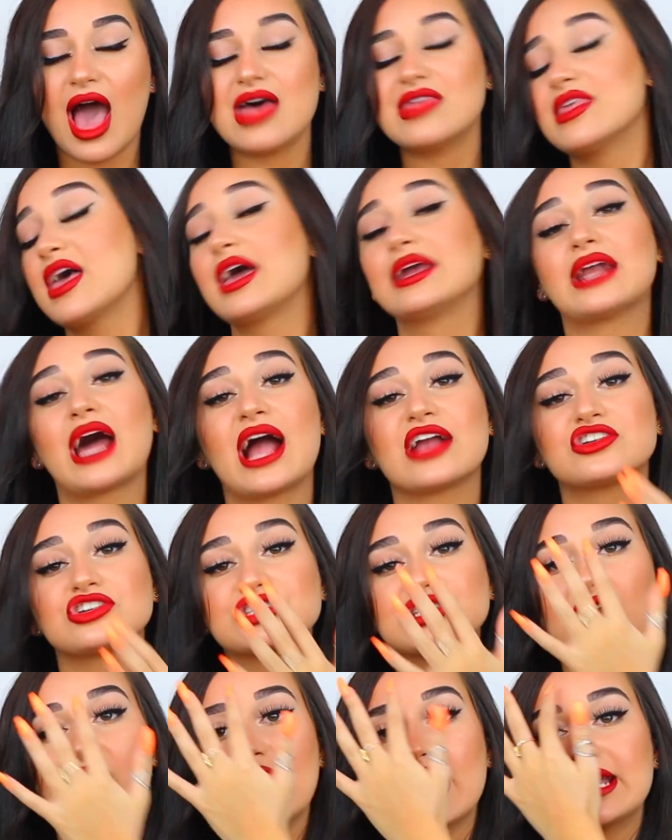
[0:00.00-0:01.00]
And then I
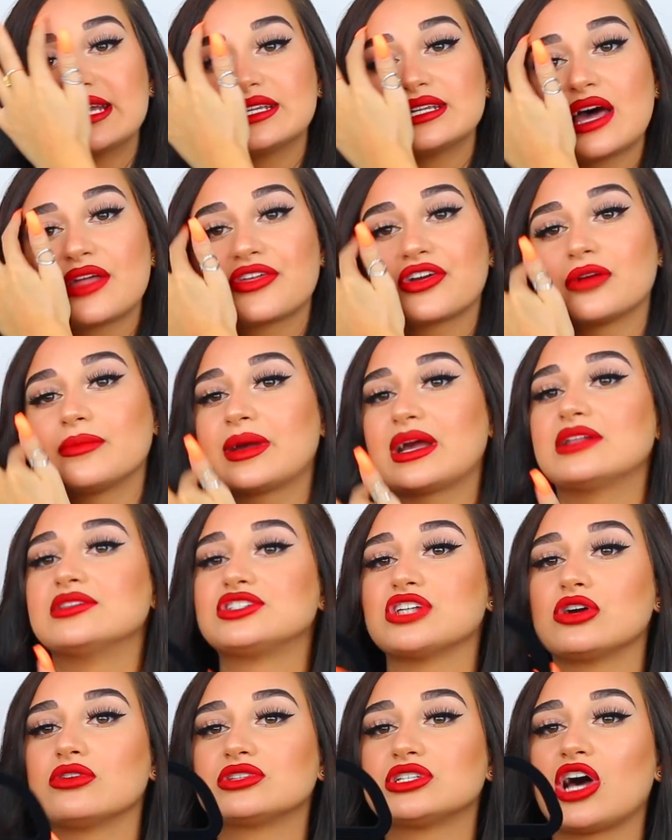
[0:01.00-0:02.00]
just got another
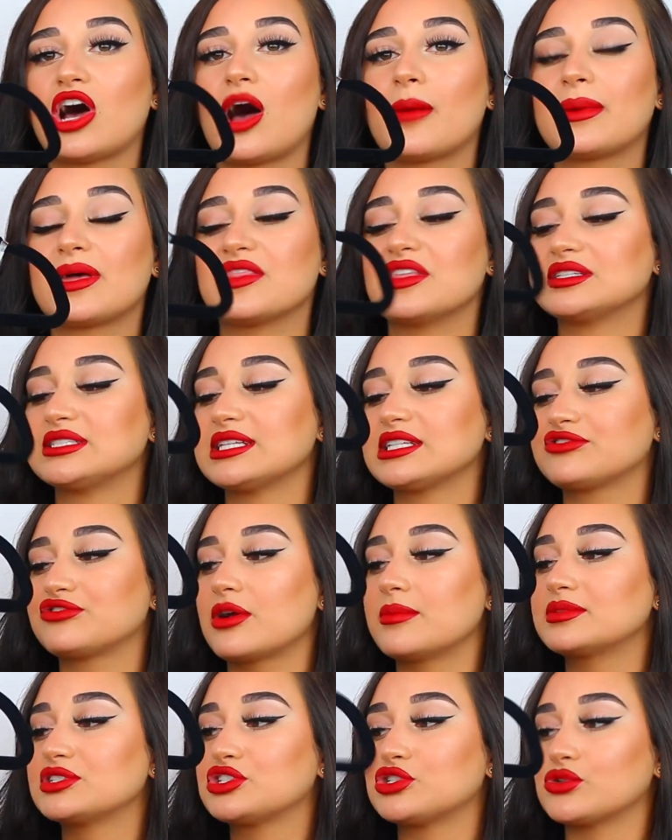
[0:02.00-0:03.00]
bandeau top. This is
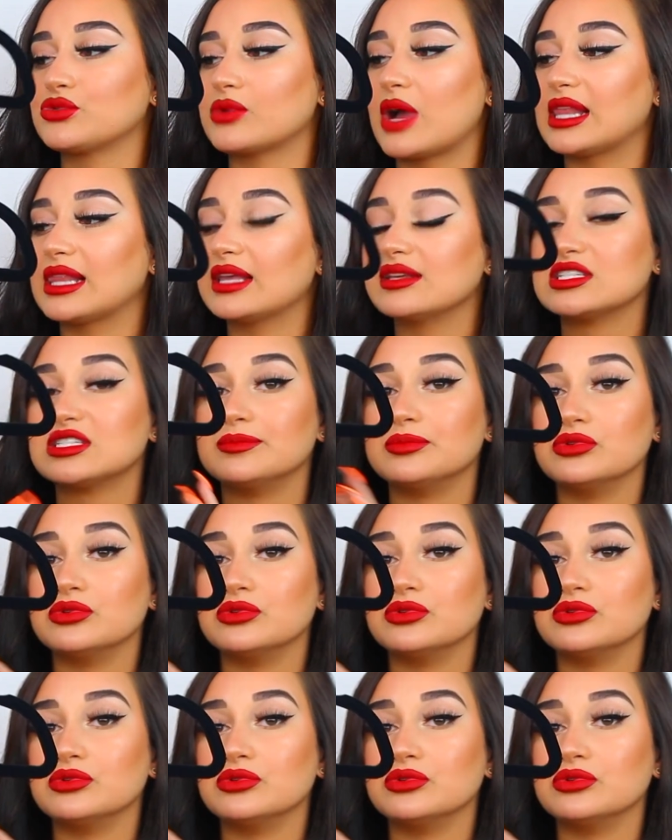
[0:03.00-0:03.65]
from Sorella's